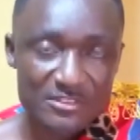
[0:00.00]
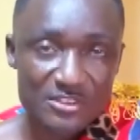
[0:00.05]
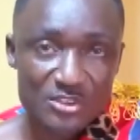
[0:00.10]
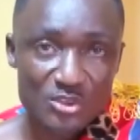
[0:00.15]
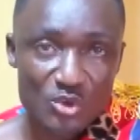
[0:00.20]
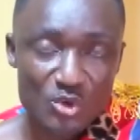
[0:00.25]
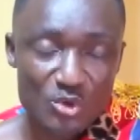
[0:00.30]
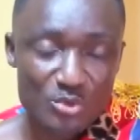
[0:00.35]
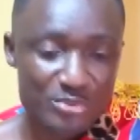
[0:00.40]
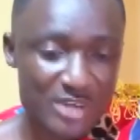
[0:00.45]

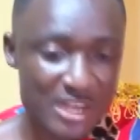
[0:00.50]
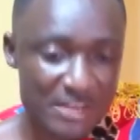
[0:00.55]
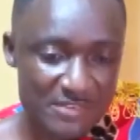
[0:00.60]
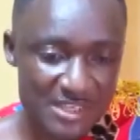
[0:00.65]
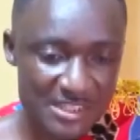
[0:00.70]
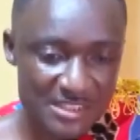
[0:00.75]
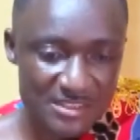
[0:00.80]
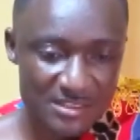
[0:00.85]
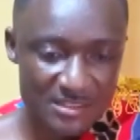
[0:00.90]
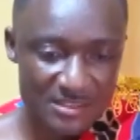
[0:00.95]
you know,
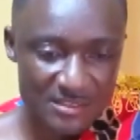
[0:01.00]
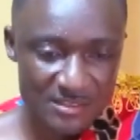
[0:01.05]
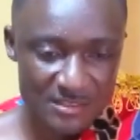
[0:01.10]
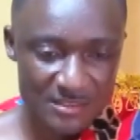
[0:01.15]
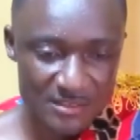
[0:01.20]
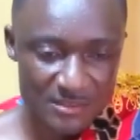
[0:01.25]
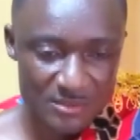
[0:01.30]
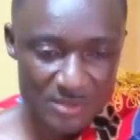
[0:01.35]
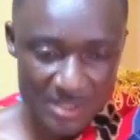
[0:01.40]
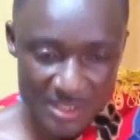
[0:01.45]
private
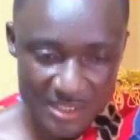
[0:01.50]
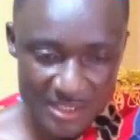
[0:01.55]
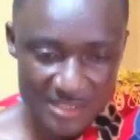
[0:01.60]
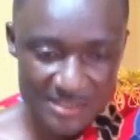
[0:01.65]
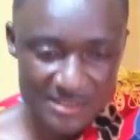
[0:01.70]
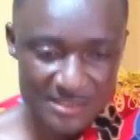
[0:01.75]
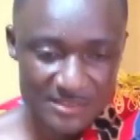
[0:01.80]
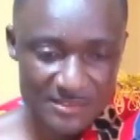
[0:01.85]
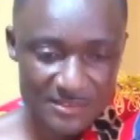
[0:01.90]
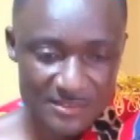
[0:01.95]

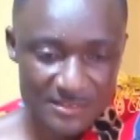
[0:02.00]
toilet.